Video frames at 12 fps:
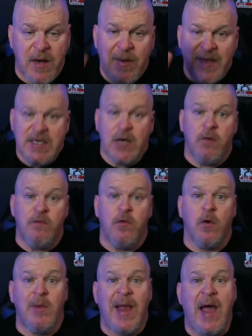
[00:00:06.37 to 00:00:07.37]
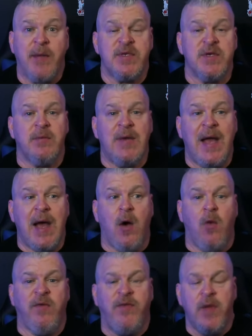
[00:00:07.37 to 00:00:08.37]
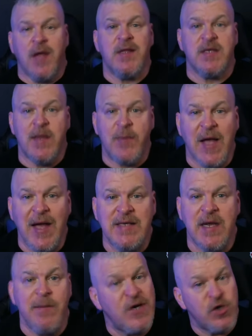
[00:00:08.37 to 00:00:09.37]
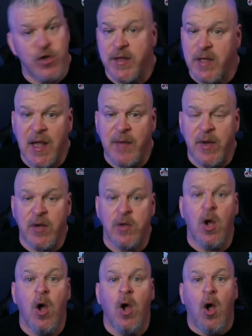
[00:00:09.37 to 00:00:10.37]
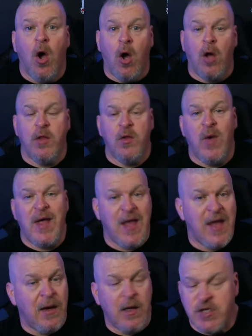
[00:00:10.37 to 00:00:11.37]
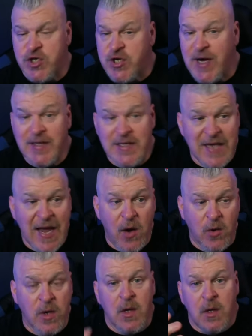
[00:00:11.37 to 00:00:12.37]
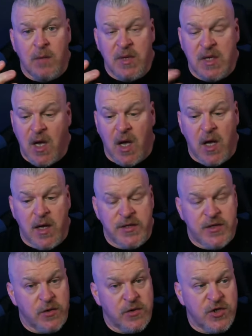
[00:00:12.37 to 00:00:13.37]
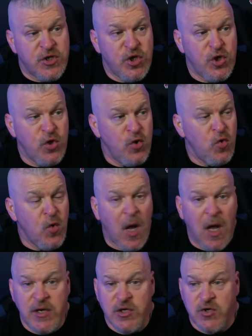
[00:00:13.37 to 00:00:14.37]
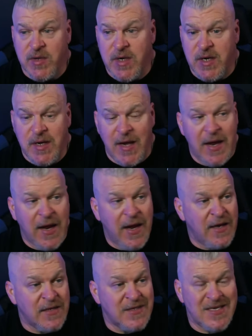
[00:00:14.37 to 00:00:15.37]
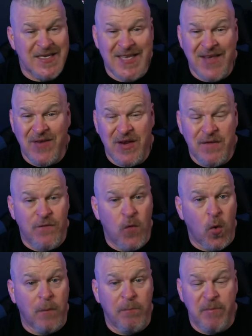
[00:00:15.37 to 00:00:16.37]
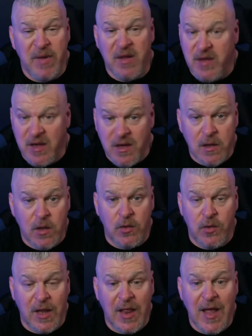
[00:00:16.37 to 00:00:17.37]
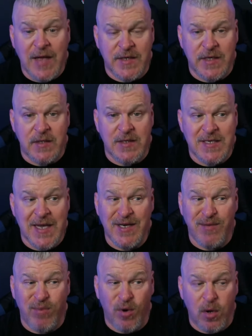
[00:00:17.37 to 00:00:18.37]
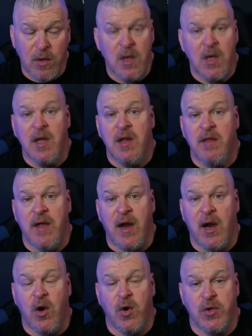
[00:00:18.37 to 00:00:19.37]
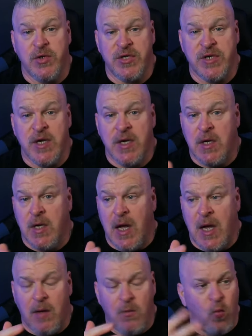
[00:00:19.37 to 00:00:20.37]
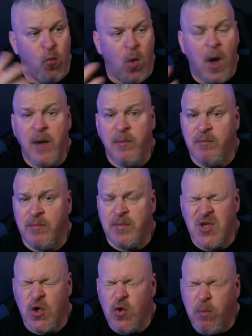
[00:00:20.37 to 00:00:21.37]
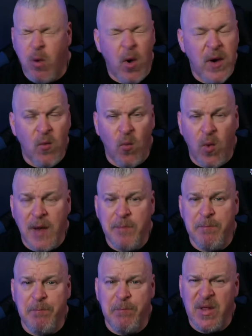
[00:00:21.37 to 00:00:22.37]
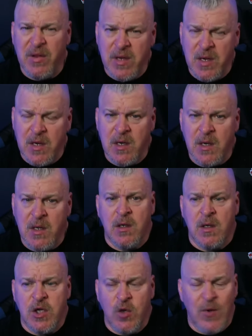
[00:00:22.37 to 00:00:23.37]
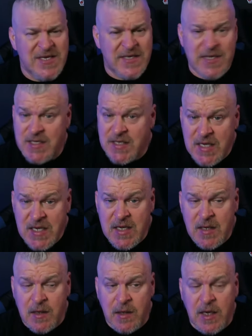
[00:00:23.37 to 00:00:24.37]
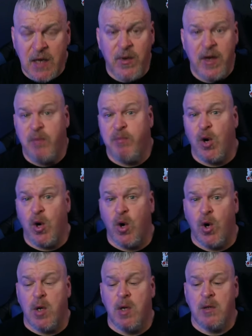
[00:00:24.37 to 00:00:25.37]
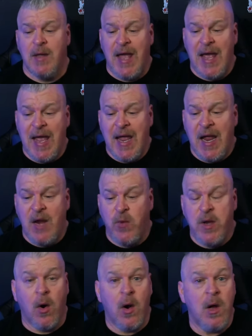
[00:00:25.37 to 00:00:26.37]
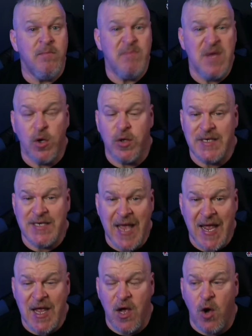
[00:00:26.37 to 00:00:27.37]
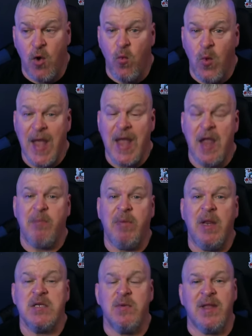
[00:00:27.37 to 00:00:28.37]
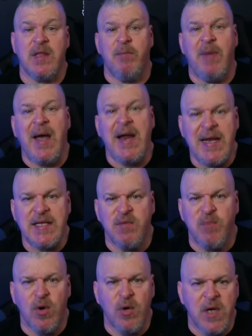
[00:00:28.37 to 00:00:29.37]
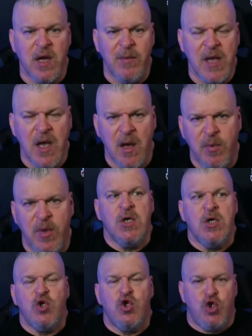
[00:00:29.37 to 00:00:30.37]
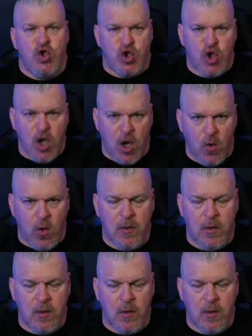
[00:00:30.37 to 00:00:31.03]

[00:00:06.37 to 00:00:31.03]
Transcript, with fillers: by Terraform Labs. Now, if you like this type of content, make sure you hit the like button on the way in. Let's check this out because there's 274 billion Luna Classic set to burn. There's uh, one 2.1 billion USTC getting ready to burn and we are a mere day away. Plus, we got the Binance burn coming up. So,